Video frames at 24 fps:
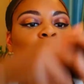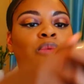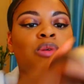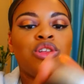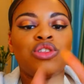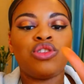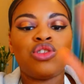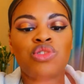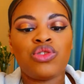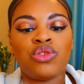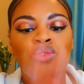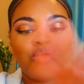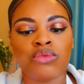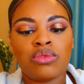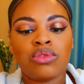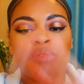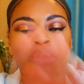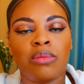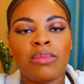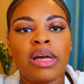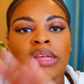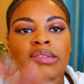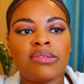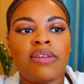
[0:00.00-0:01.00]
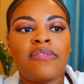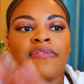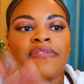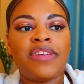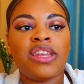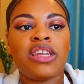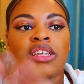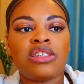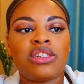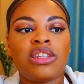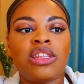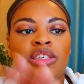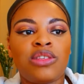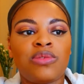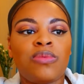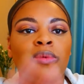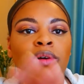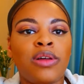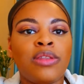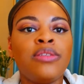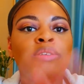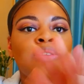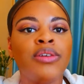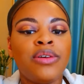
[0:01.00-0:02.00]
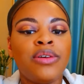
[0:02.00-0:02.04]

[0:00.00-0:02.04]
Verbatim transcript: one soon so I might as well finish this one.